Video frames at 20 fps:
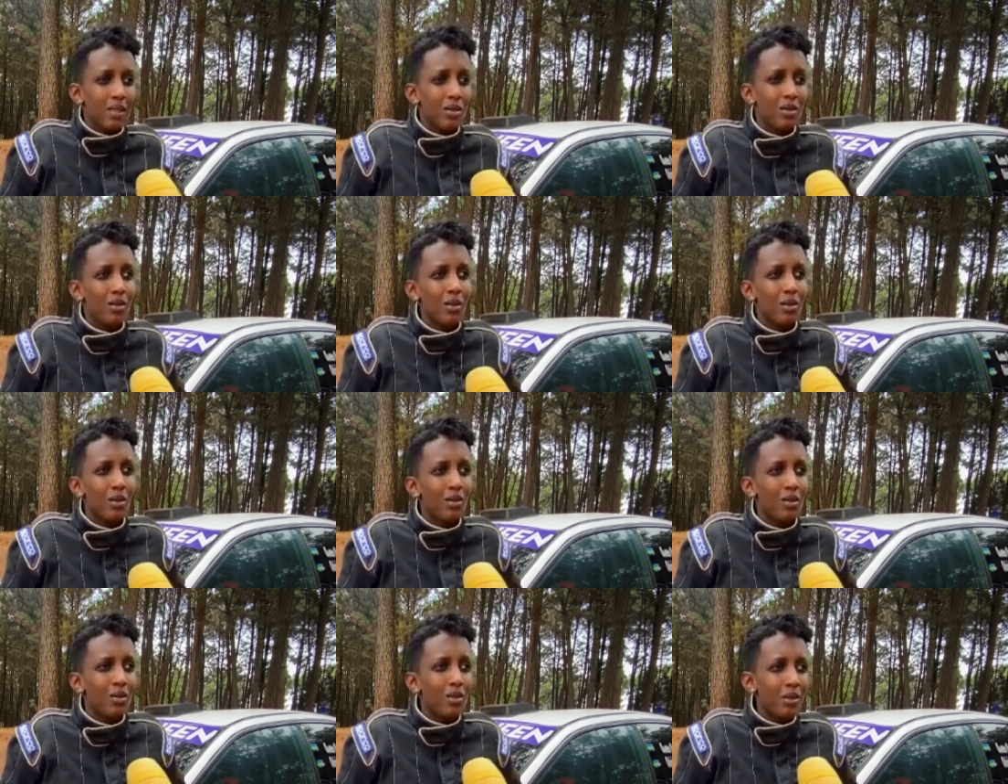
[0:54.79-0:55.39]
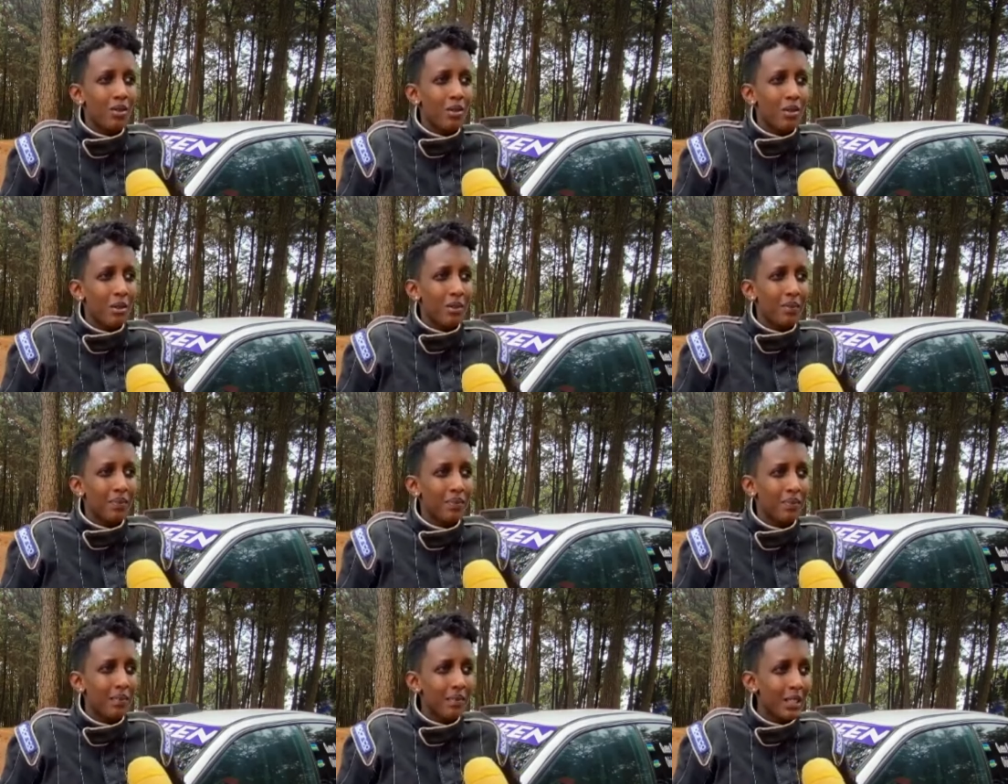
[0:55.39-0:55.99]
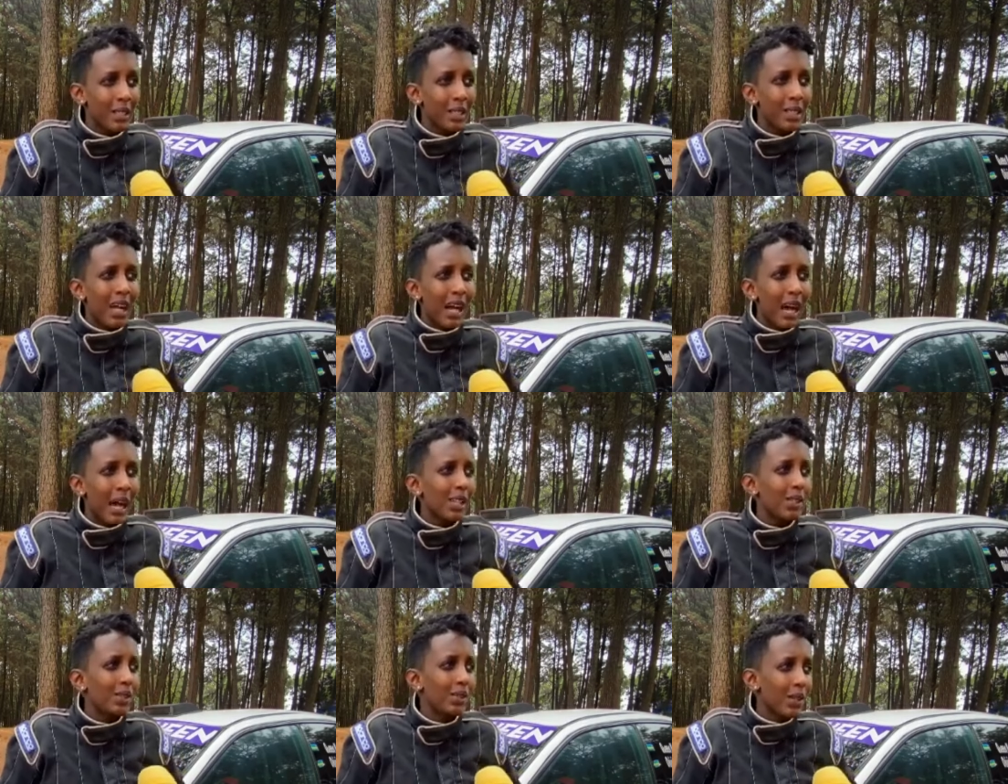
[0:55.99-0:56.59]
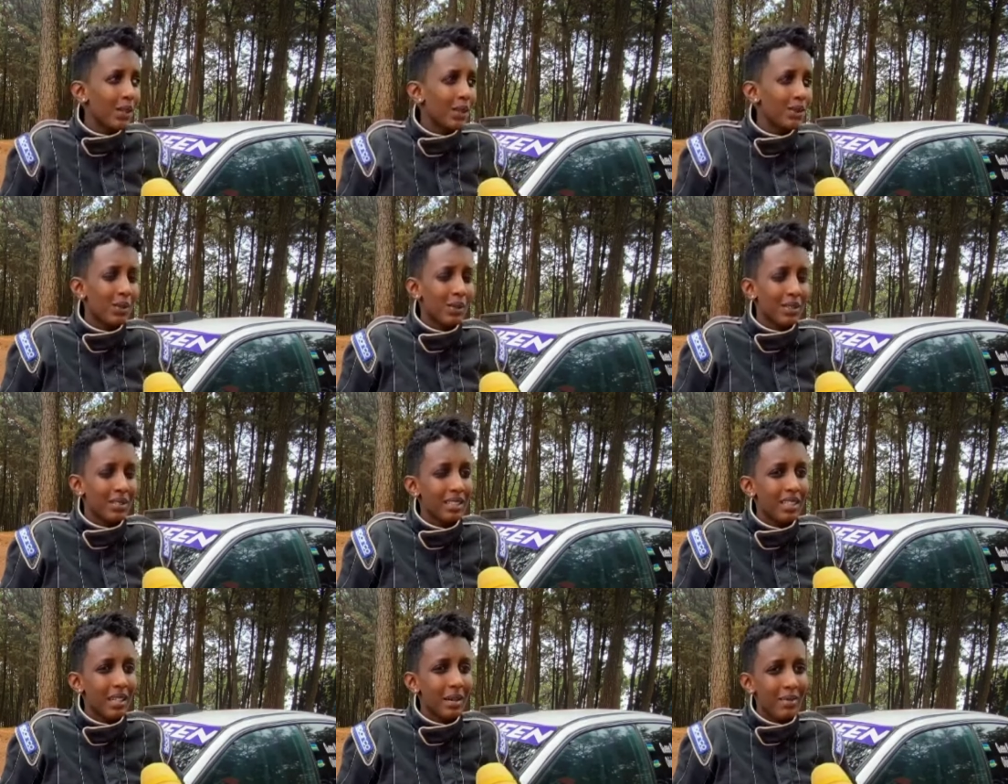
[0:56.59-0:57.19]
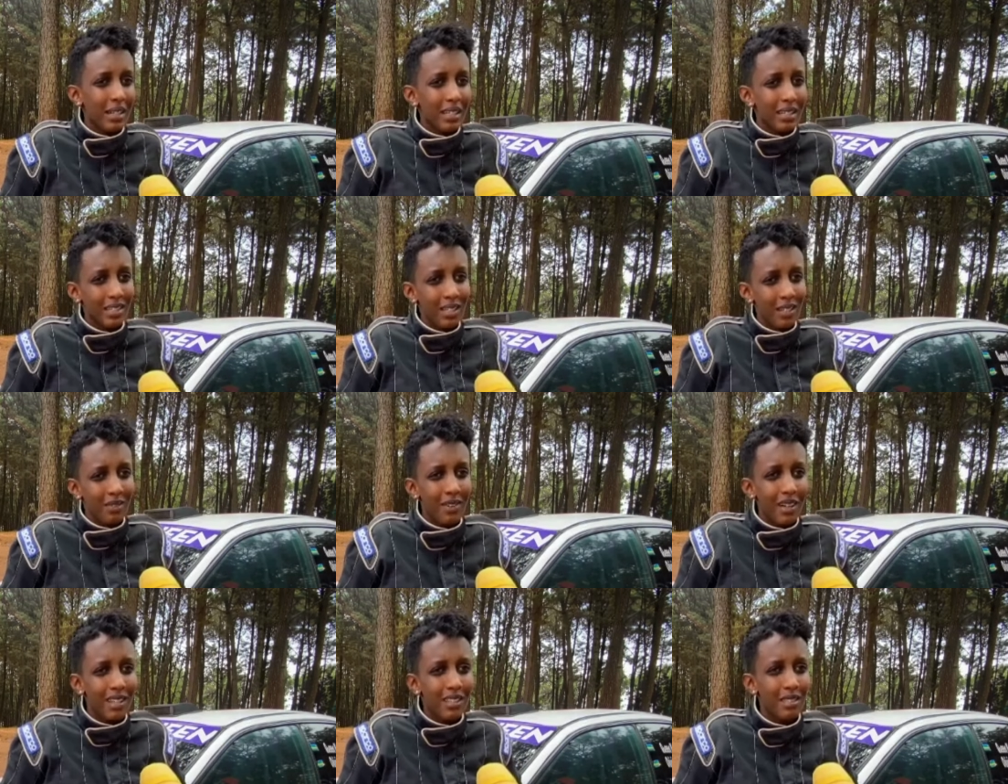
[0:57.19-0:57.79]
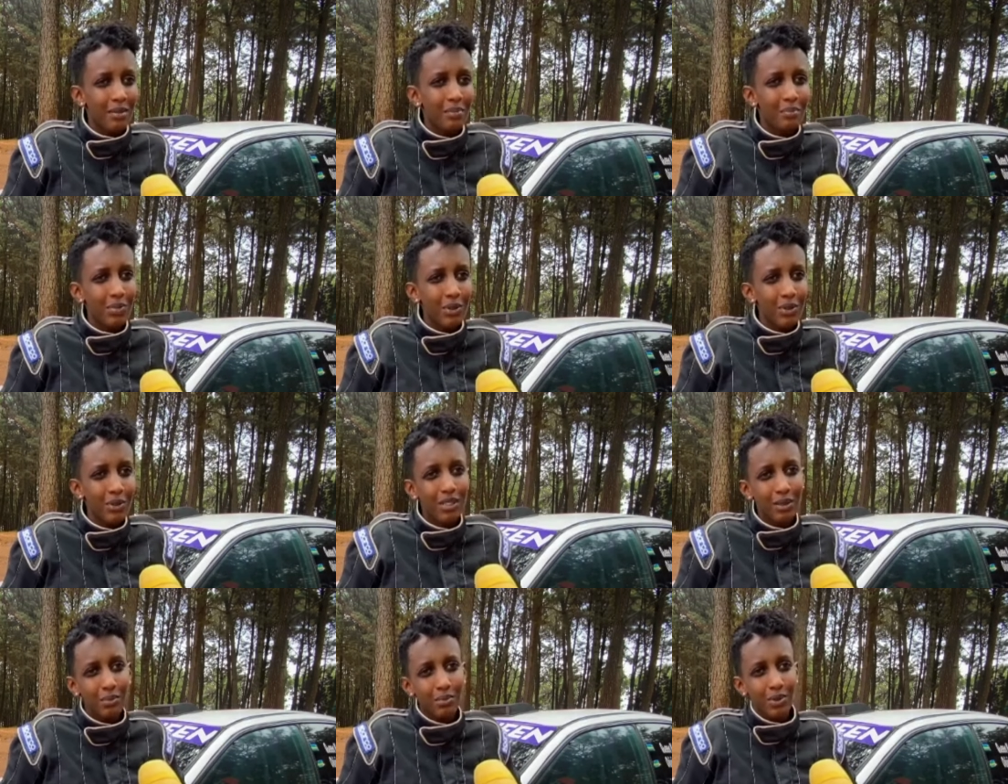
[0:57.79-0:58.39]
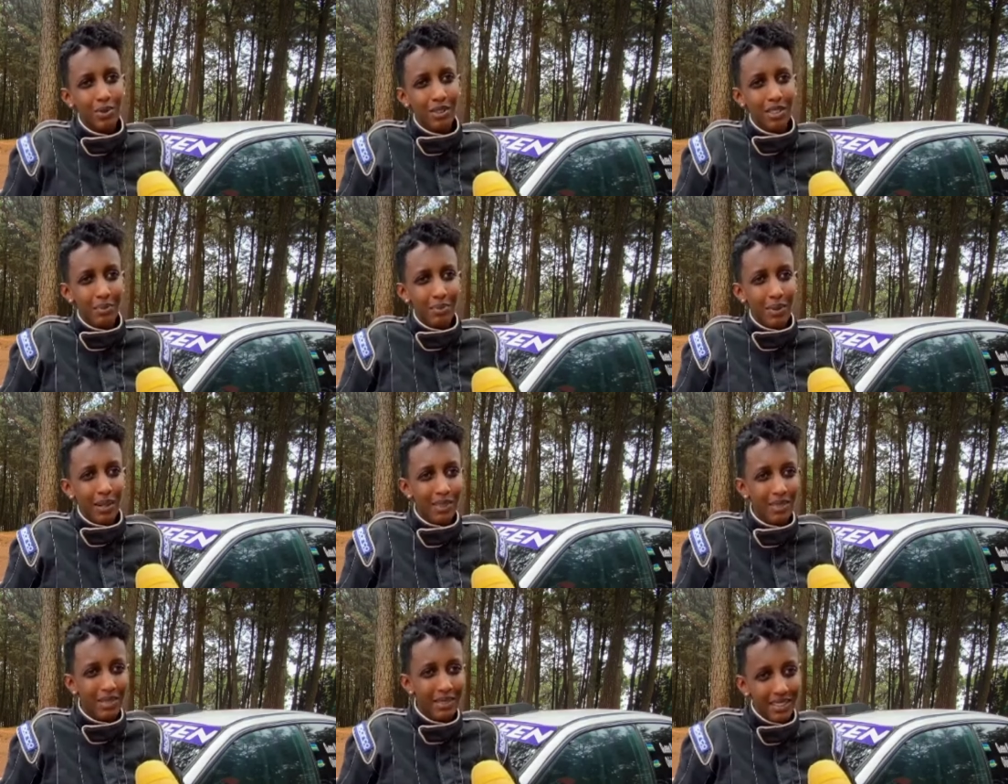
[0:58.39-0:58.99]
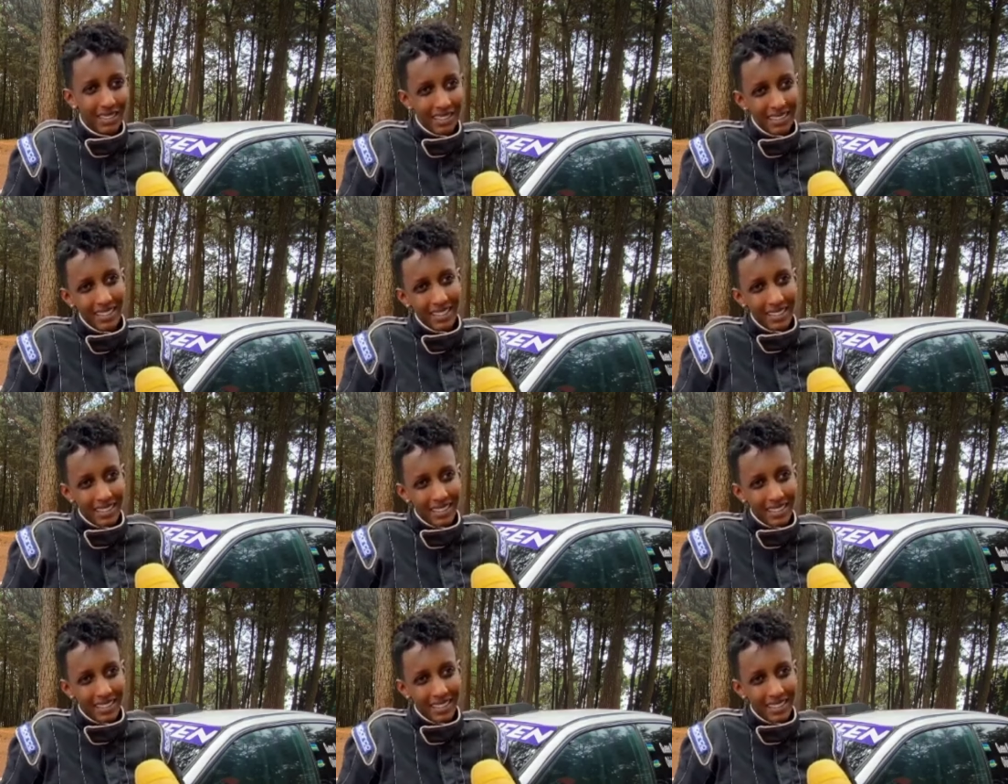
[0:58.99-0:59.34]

So I don't consider myself as a beauty beauty person,